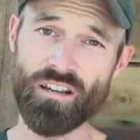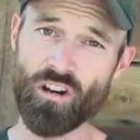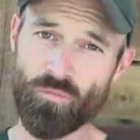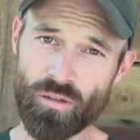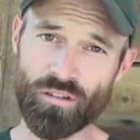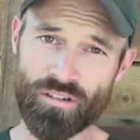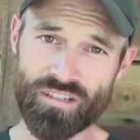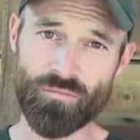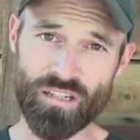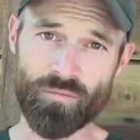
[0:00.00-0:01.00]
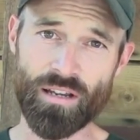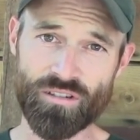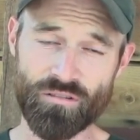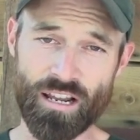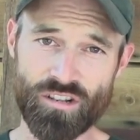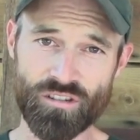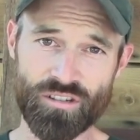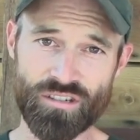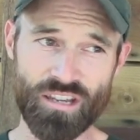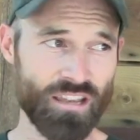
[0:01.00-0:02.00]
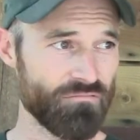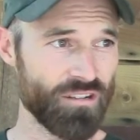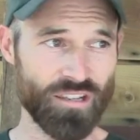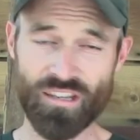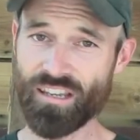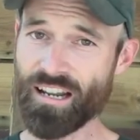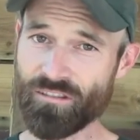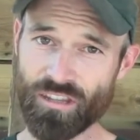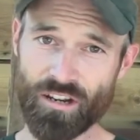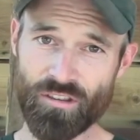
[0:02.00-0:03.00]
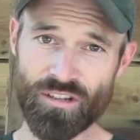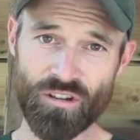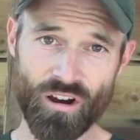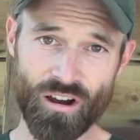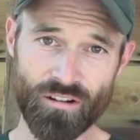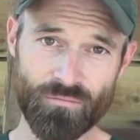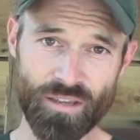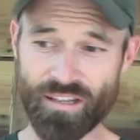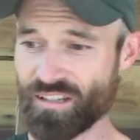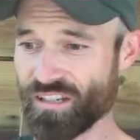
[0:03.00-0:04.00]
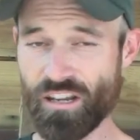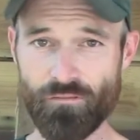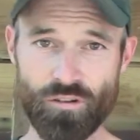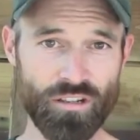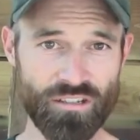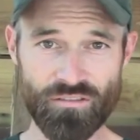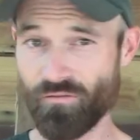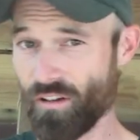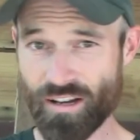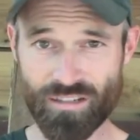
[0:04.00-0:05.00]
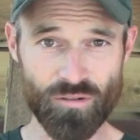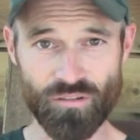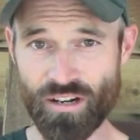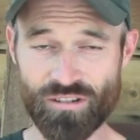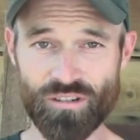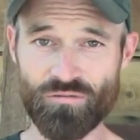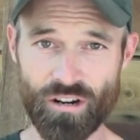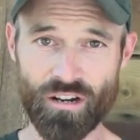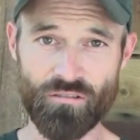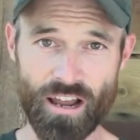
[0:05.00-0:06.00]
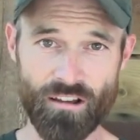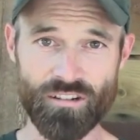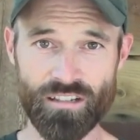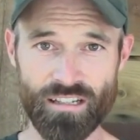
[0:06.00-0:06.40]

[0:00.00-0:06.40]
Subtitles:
Hope you learned something about tarantulas, and get out there this autumn and see if you can find some tarantulas running around.